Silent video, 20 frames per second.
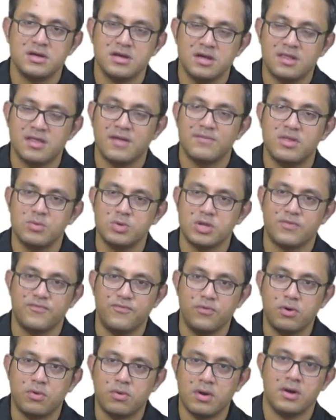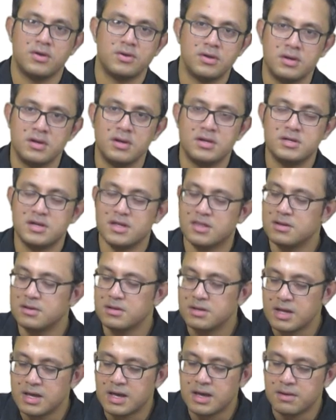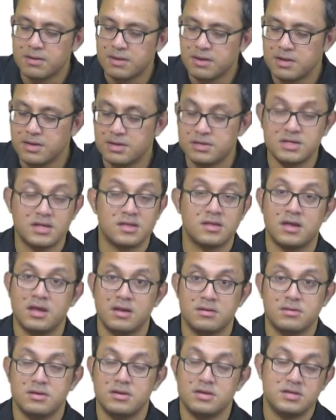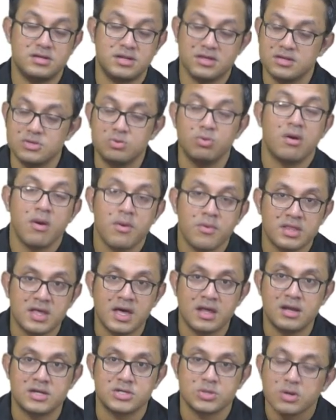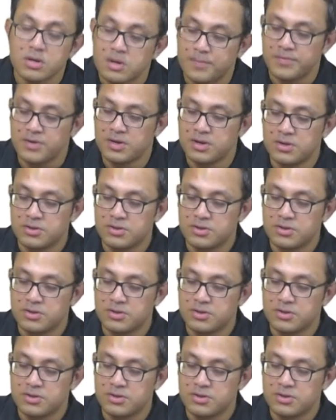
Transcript: It's something that's foregrounded. It doesn't, uh, it doesn't get, it doesn't do away with that at all.